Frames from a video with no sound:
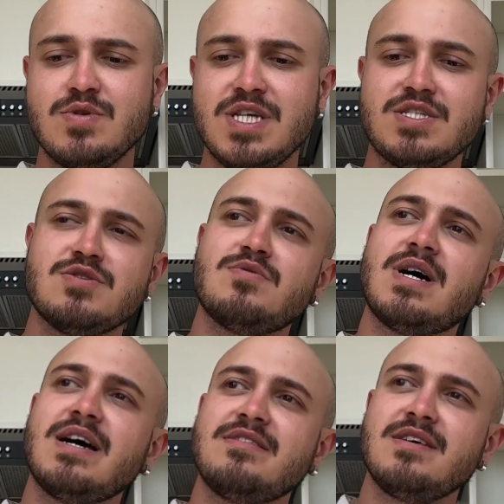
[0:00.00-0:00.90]
need to
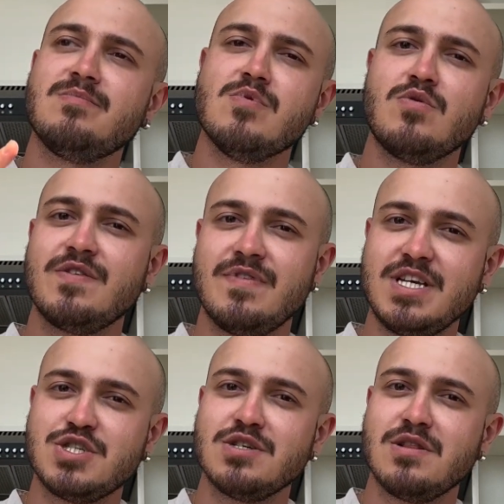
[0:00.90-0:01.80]
write the
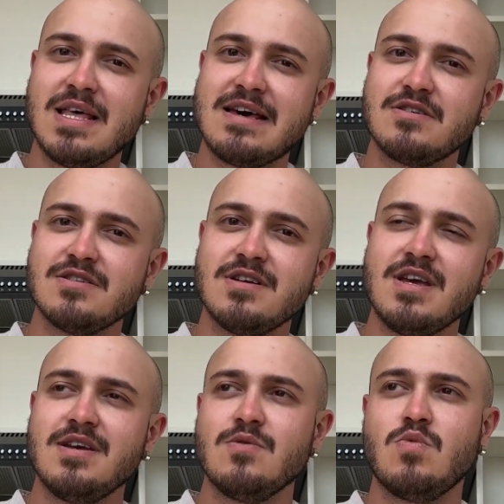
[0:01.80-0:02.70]
motivational letter,
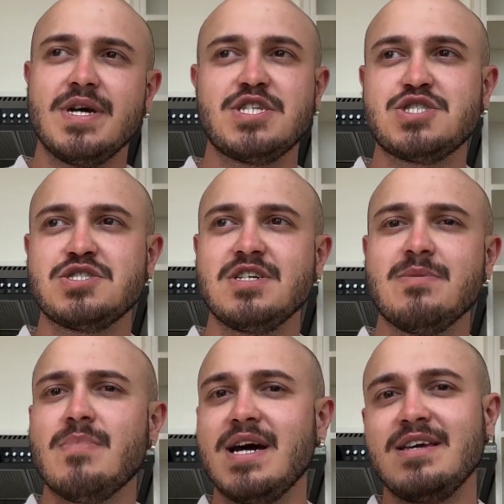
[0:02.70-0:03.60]
which
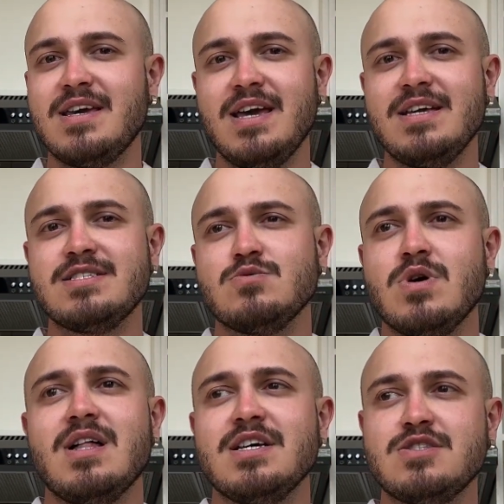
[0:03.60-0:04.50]
in my case,
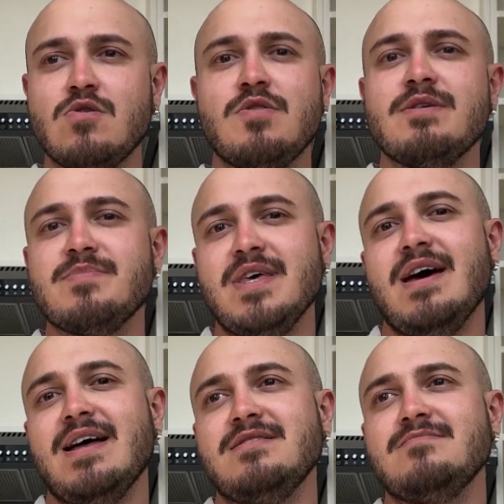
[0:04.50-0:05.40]
I told them
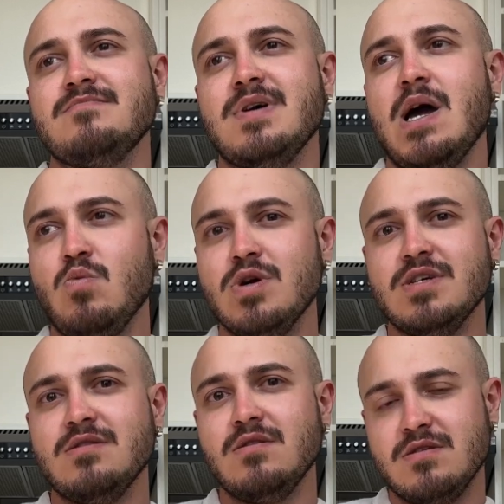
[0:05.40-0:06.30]
that I want
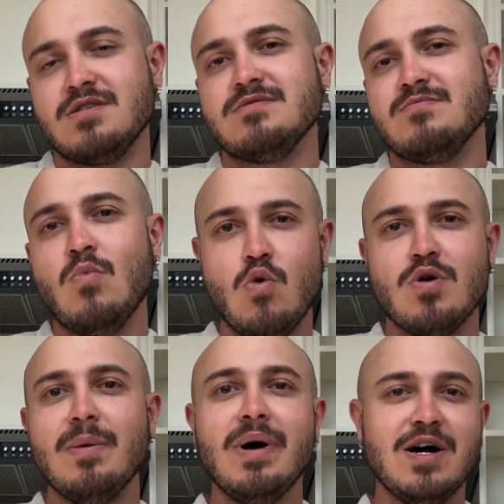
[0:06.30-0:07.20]
to learn
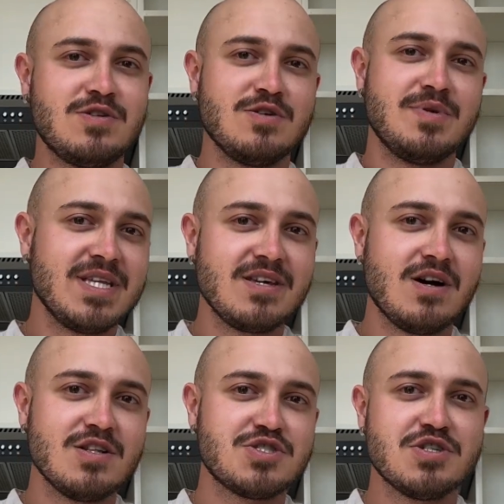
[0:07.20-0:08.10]
more about Korean
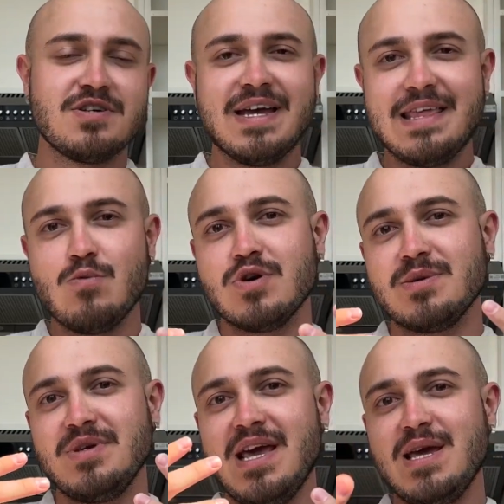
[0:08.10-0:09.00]
culture and I want
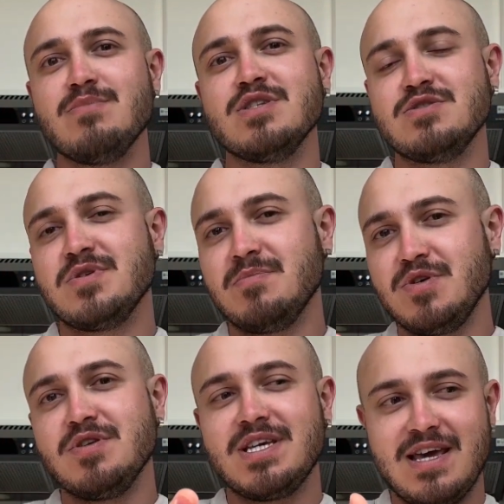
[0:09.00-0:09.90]
to be able to
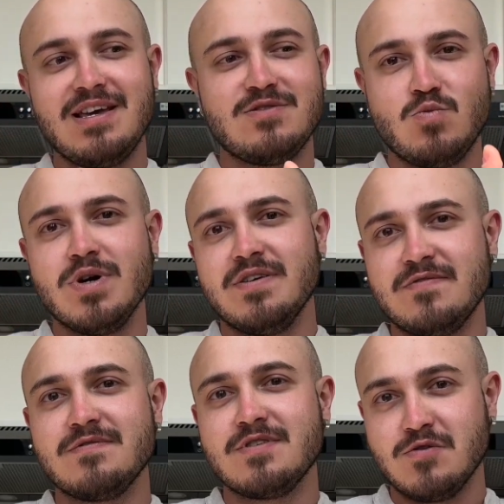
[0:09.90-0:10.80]
communicate
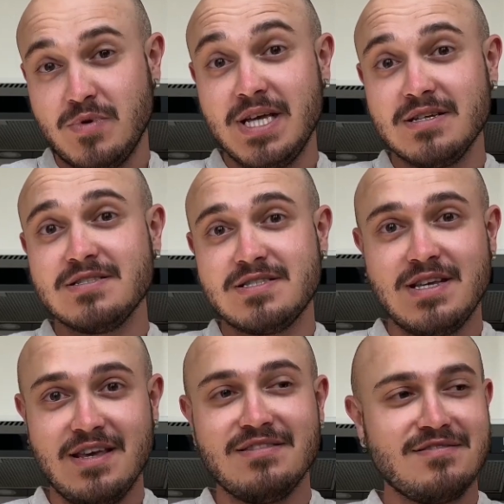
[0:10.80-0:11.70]
with
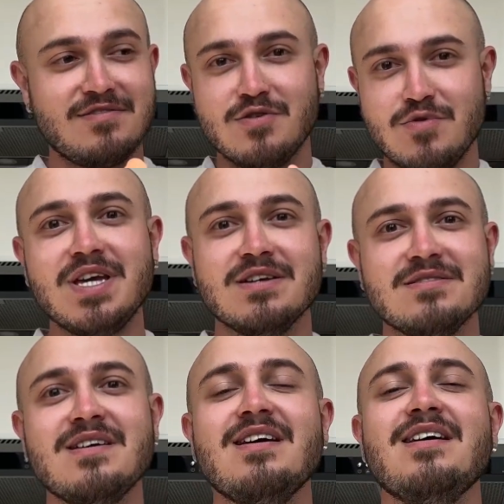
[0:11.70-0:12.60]
Koreans in Korean.